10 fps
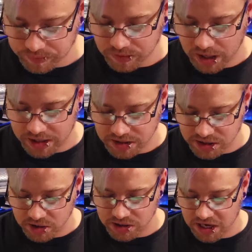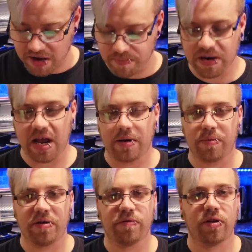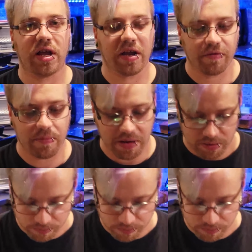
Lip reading: I could seriously have banana bread for like every meal.